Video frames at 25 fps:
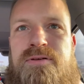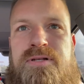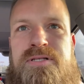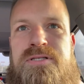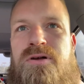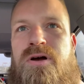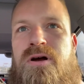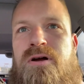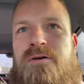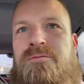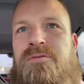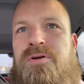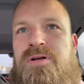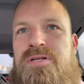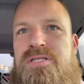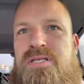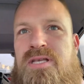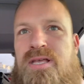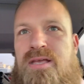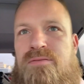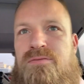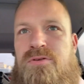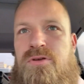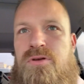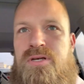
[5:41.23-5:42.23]
It's hard for us to
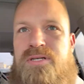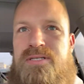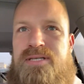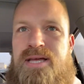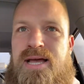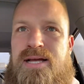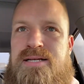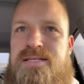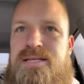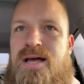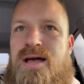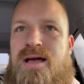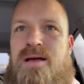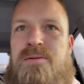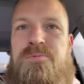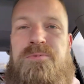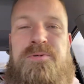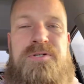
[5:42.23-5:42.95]
give you exact times.